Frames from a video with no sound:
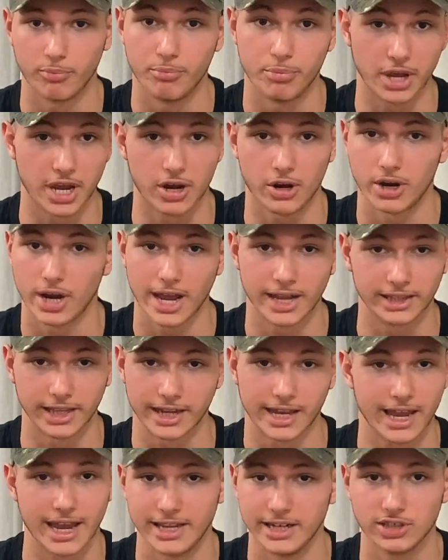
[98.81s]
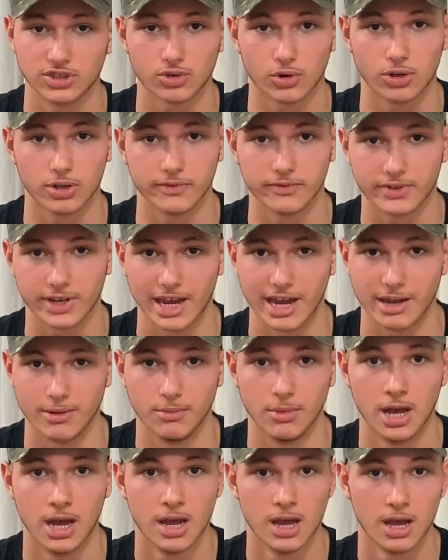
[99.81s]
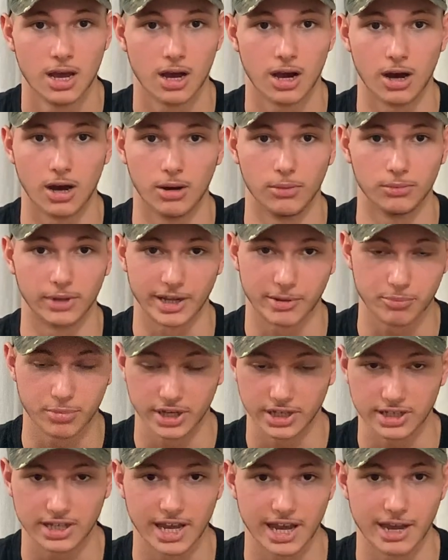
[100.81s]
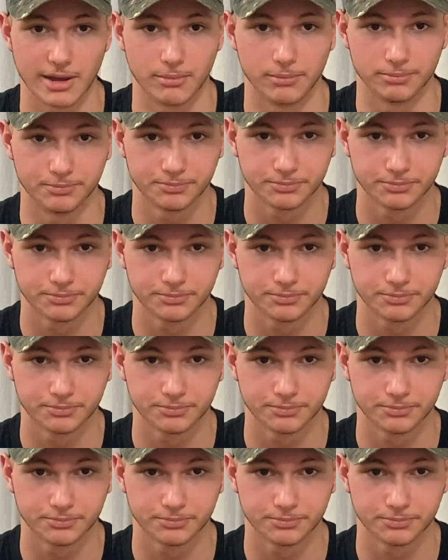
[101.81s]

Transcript: bear, like any sort of game, like big game.